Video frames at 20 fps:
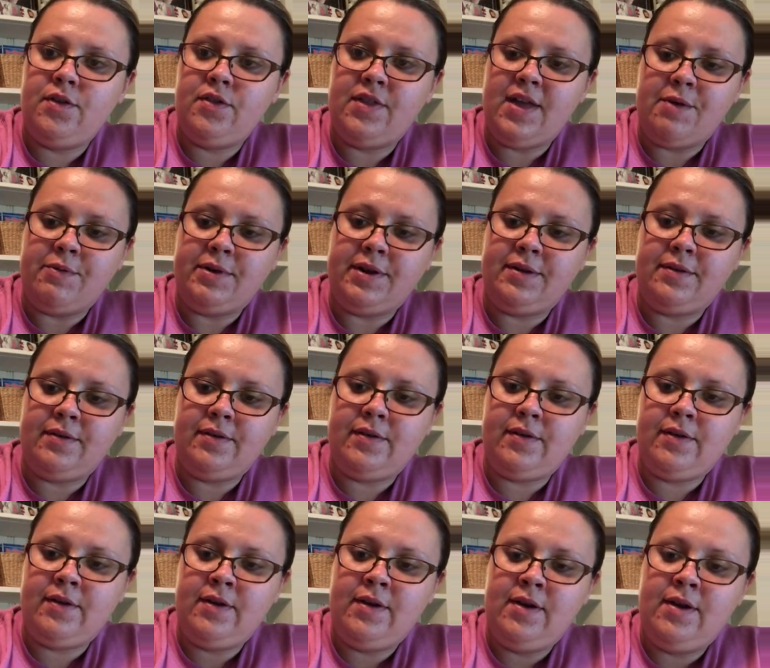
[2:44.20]

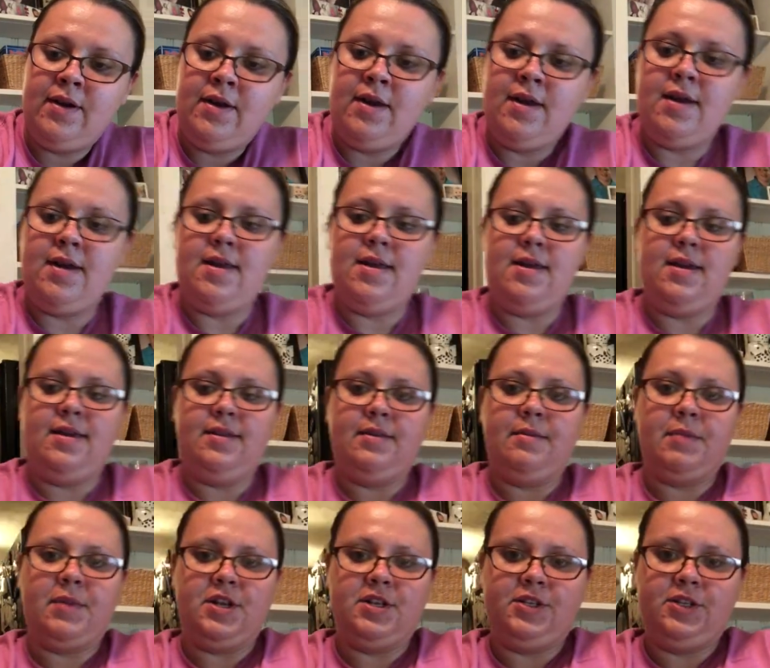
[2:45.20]
and
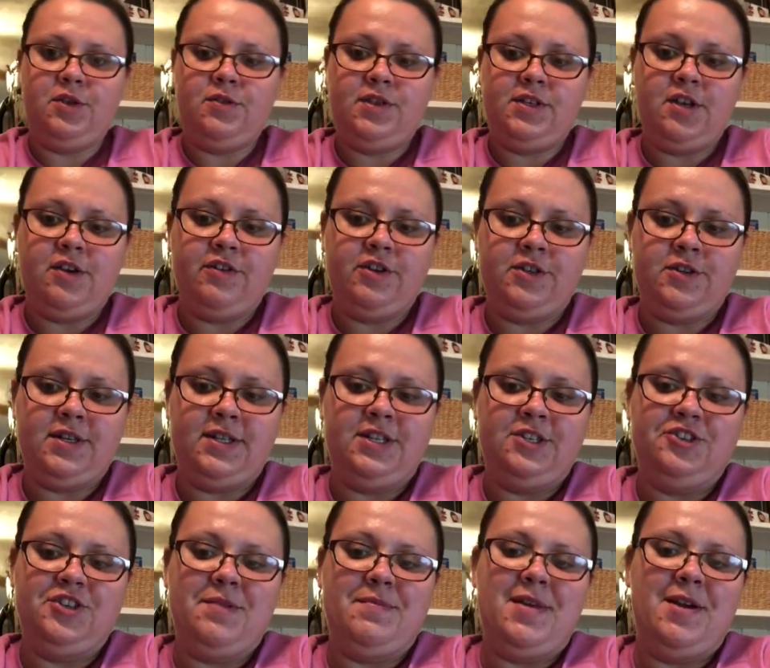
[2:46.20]
I'm going to scoot this over so it
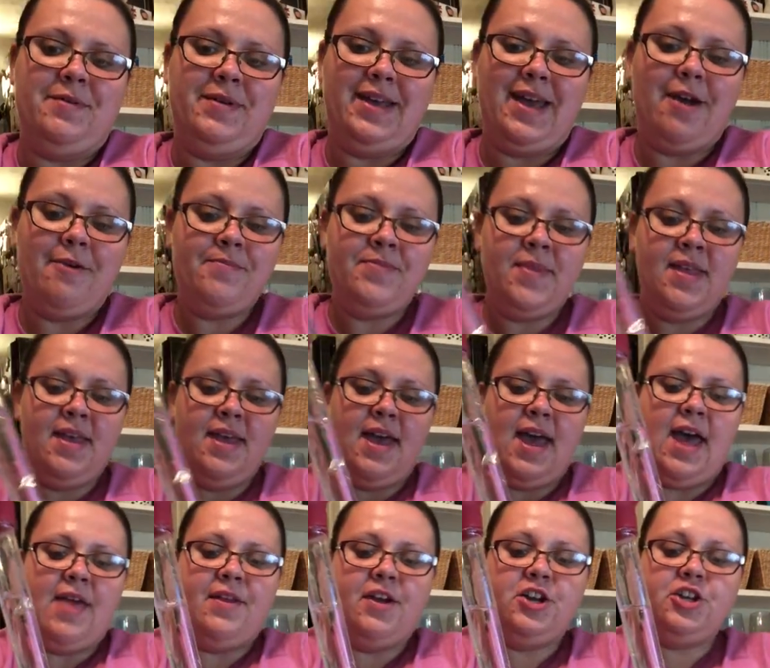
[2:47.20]
doesn't drip. There we go.
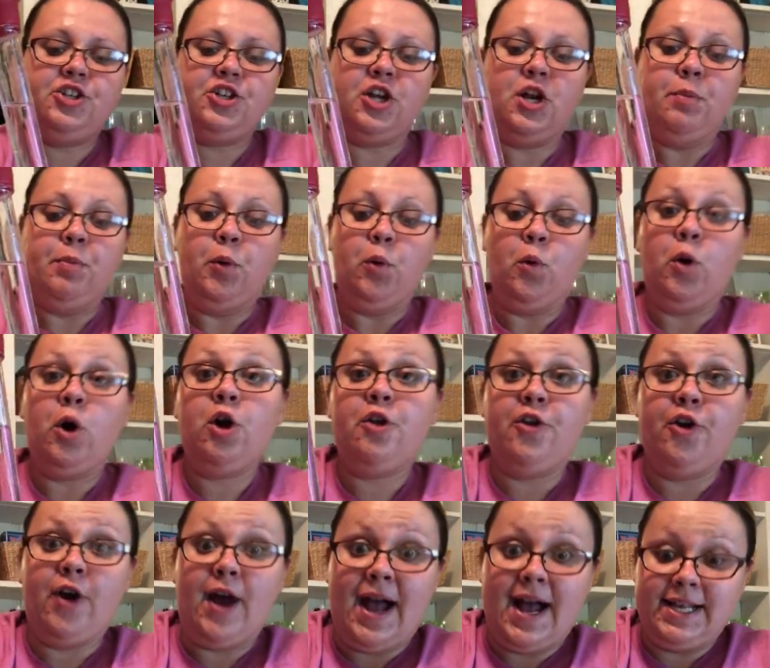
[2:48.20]
And they're just going to pour
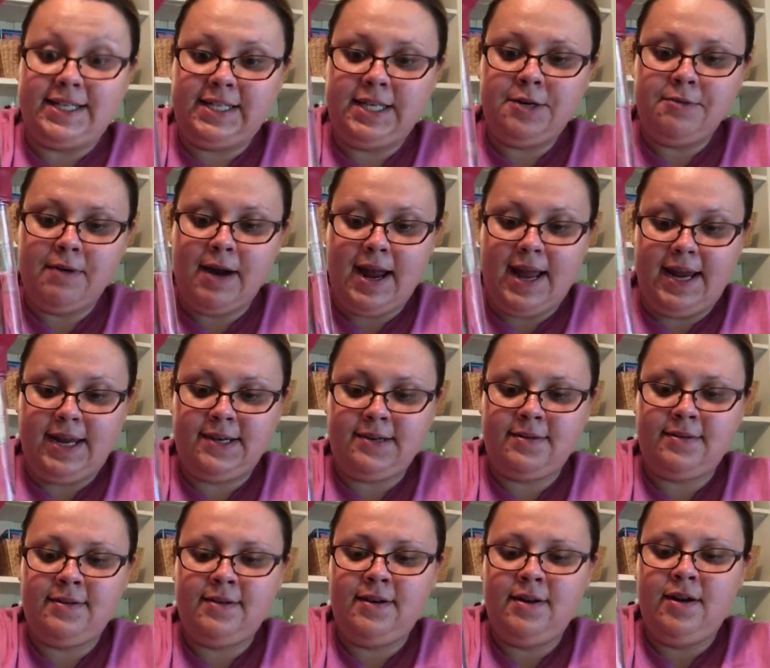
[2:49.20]
their acid
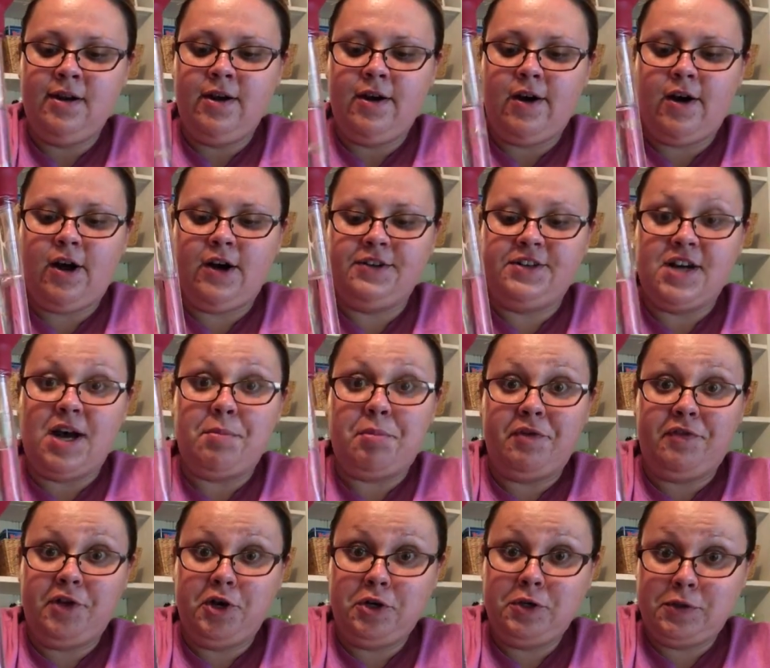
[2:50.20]
rain on top
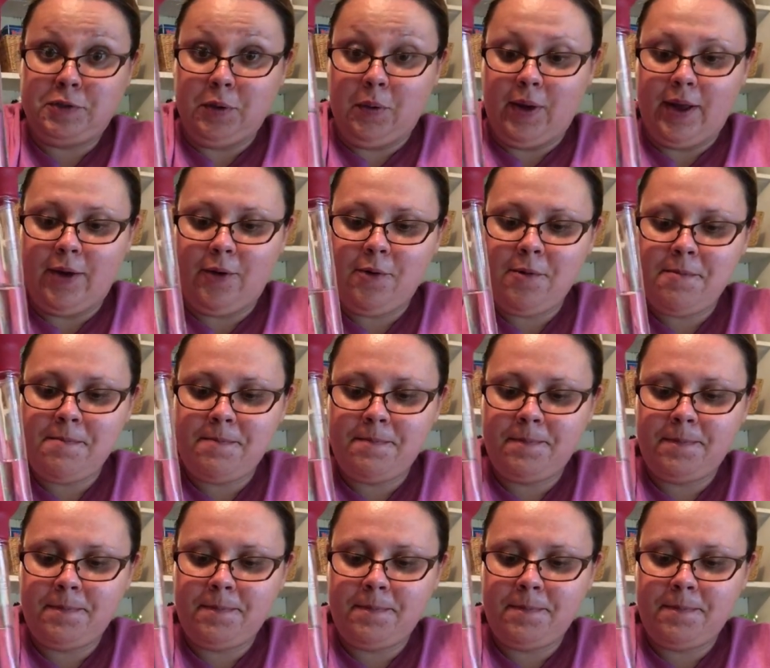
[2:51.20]
of their soil.